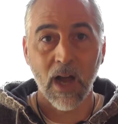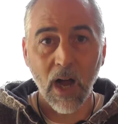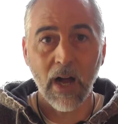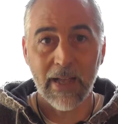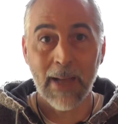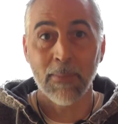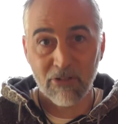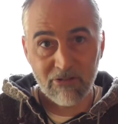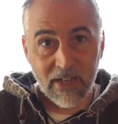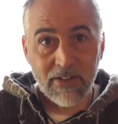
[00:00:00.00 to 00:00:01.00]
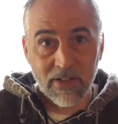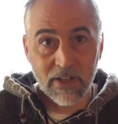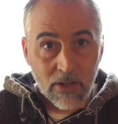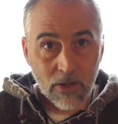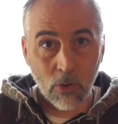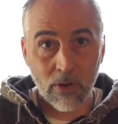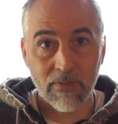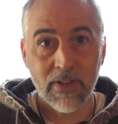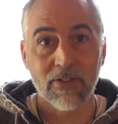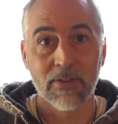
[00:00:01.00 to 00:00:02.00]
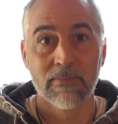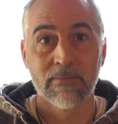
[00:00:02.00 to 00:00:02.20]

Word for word: I am creating all of this.